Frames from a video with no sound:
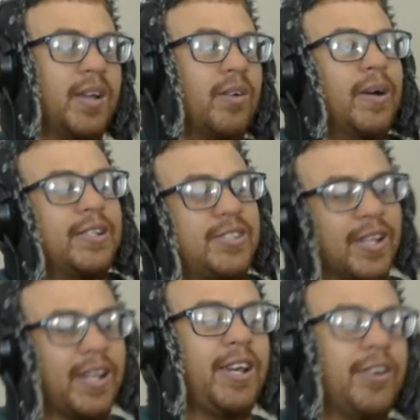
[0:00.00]
Wait, so
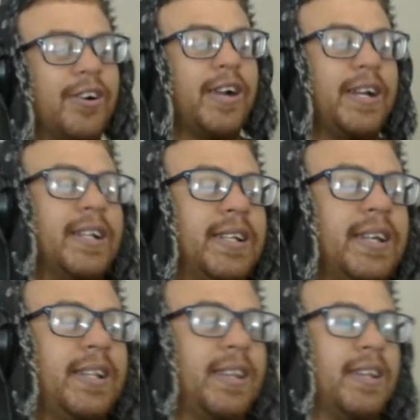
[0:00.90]
they already
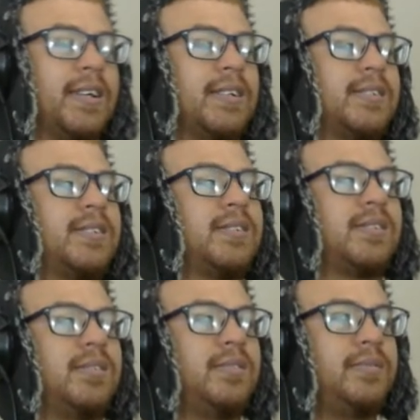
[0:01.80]
did this.